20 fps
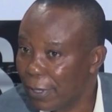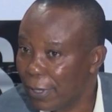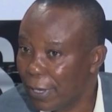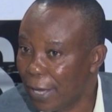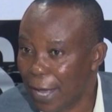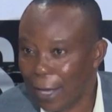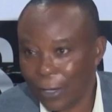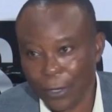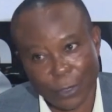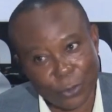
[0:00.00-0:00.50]

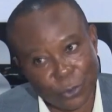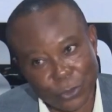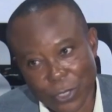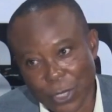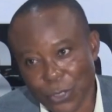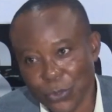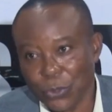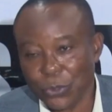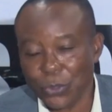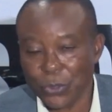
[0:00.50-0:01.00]
And then you
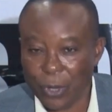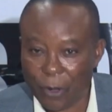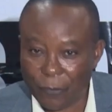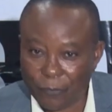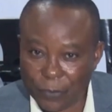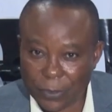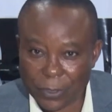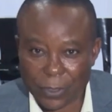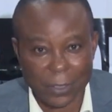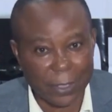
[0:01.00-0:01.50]
just go to your
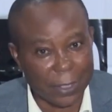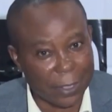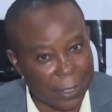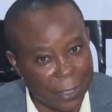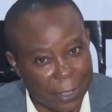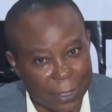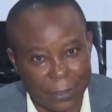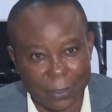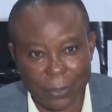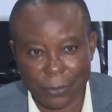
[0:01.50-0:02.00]
offices
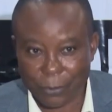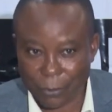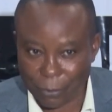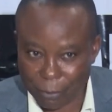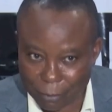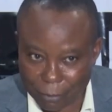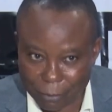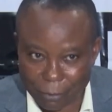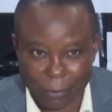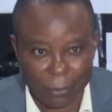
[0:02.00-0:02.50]
again,
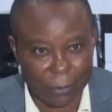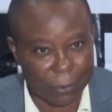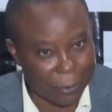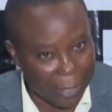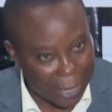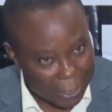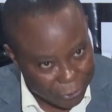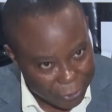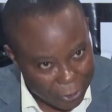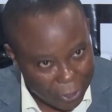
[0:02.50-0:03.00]
you
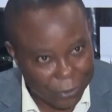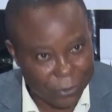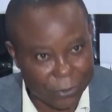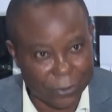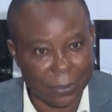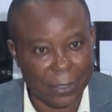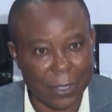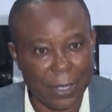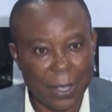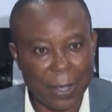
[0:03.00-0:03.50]

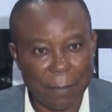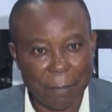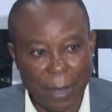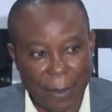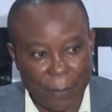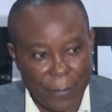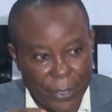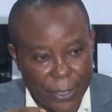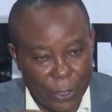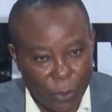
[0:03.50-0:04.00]
adjust.
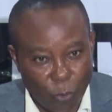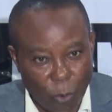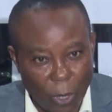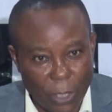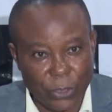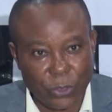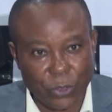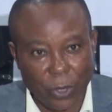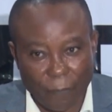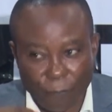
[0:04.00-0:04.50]
Maybe the
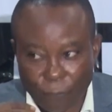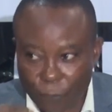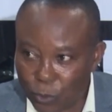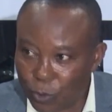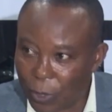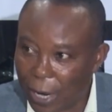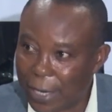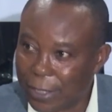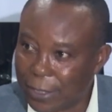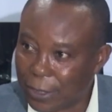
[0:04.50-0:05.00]
quality of food
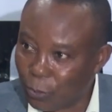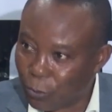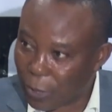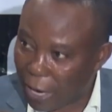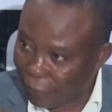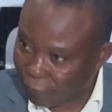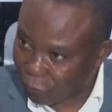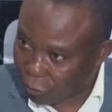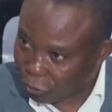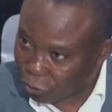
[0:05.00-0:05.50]
you are eating will
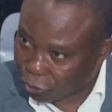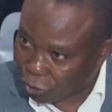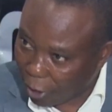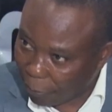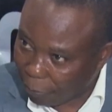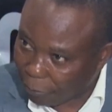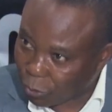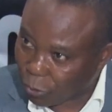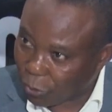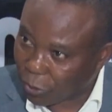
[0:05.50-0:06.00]
have to
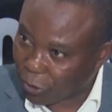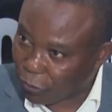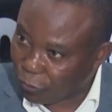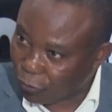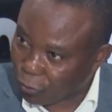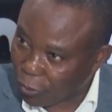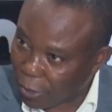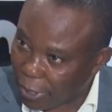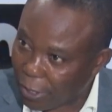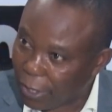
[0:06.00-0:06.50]
drop to
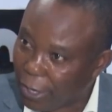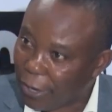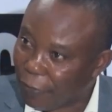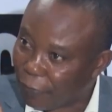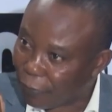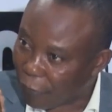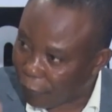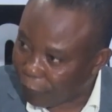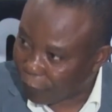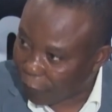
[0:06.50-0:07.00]
give way
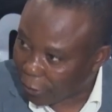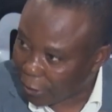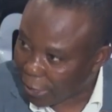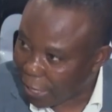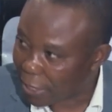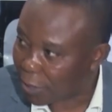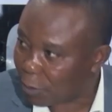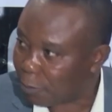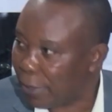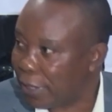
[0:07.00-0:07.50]
for further
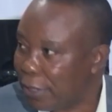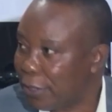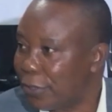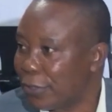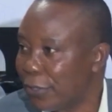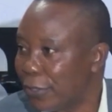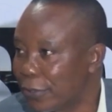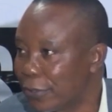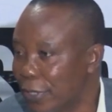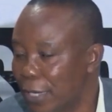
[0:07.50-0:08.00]

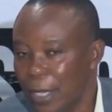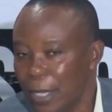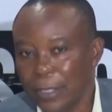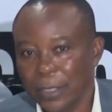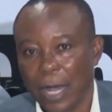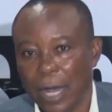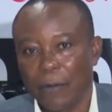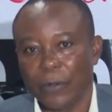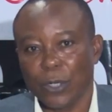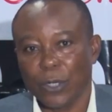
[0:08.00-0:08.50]
expenditures.
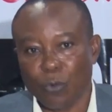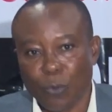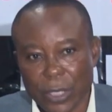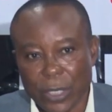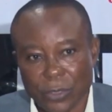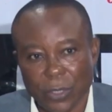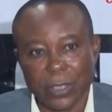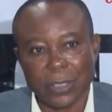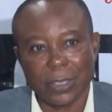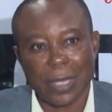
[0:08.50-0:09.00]
Now, the
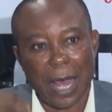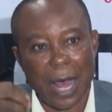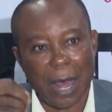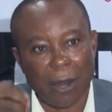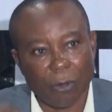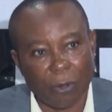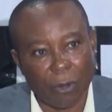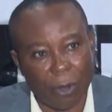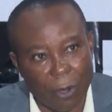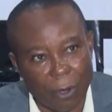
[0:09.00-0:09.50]
question is, how
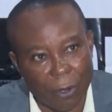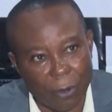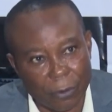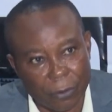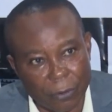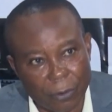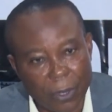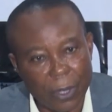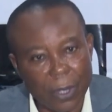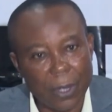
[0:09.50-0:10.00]

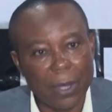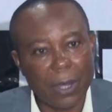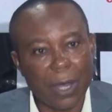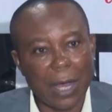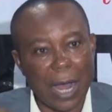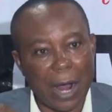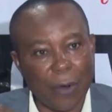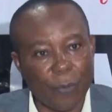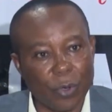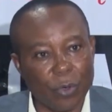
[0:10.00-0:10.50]
long
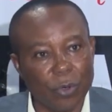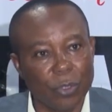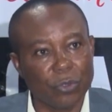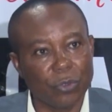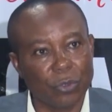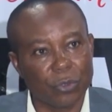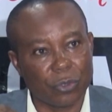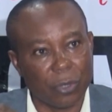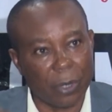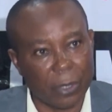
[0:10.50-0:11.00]
are we going
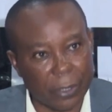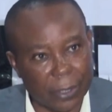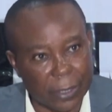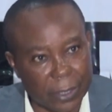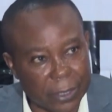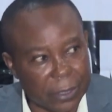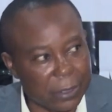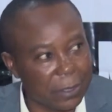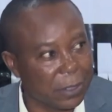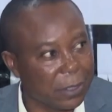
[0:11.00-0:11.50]
to
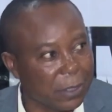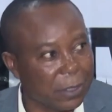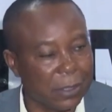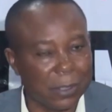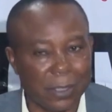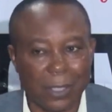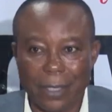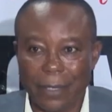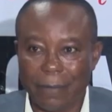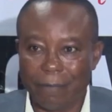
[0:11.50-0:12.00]
tolerate
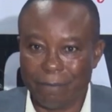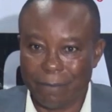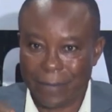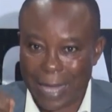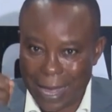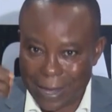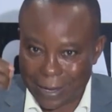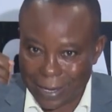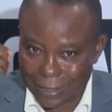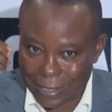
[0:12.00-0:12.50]
this
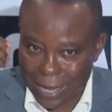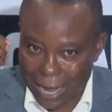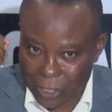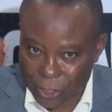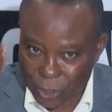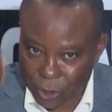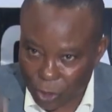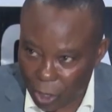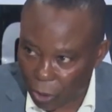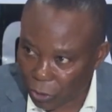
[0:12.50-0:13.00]
direct
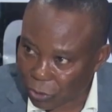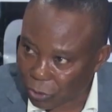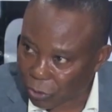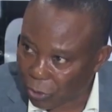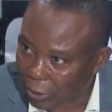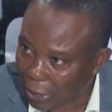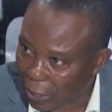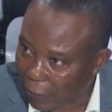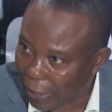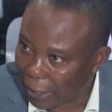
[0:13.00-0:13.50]
assault
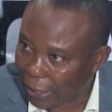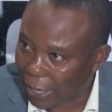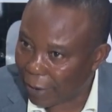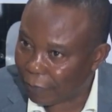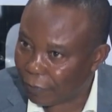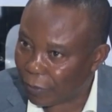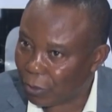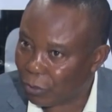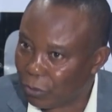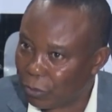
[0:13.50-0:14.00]
on our
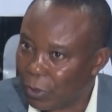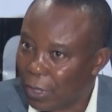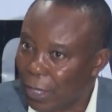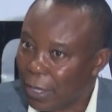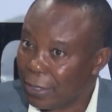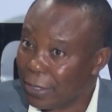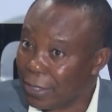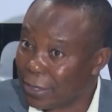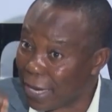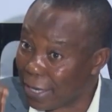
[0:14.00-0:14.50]
livelihood?
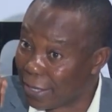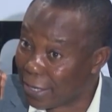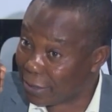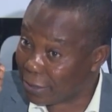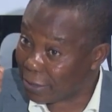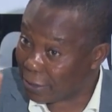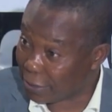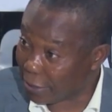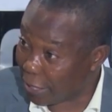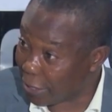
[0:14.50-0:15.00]
This is an
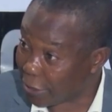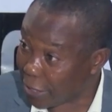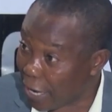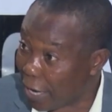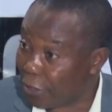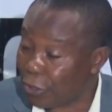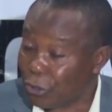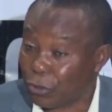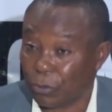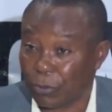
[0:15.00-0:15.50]
existential
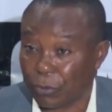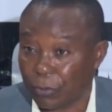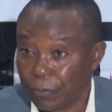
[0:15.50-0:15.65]
issue.